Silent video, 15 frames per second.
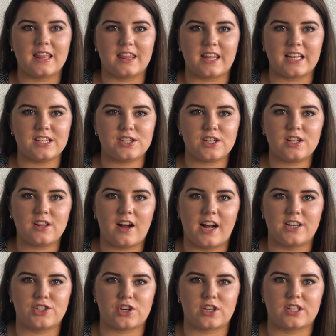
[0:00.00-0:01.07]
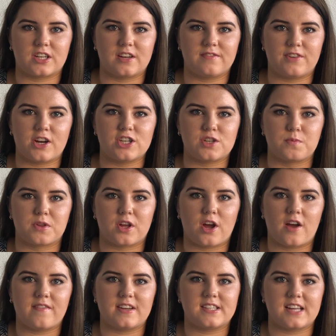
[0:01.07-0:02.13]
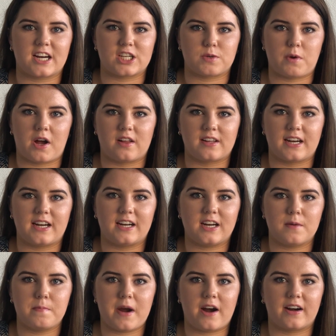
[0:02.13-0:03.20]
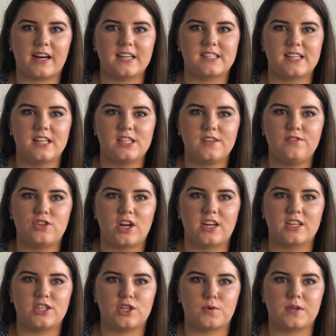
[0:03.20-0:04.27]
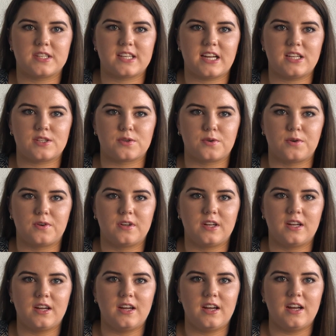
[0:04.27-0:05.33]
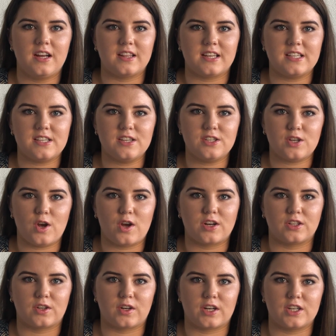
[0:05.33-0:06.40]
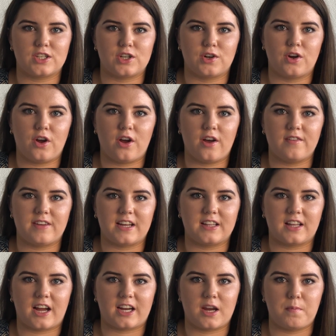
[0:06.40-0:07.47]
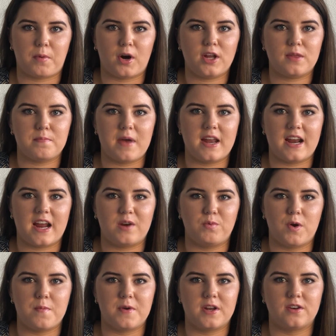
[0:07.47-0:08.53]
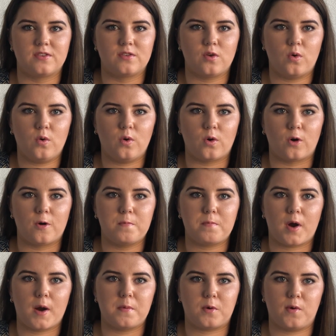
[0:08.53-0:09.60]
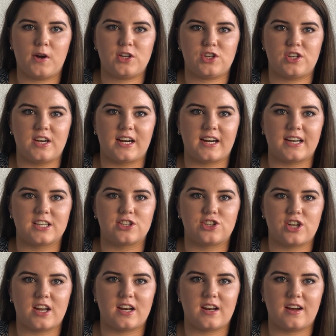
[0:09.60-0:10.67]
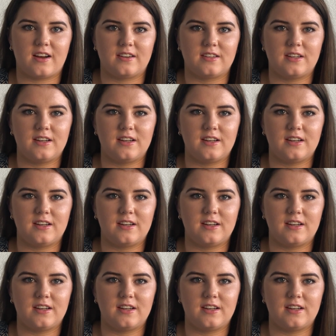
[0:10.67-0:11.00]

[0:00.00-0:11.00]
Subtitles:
These two lines show the confusion with Hervey's sexuality, comparing his sense of gender to a seesaw. This in turn alluded to Hervey liking both men and women, or Pope questioning his gender.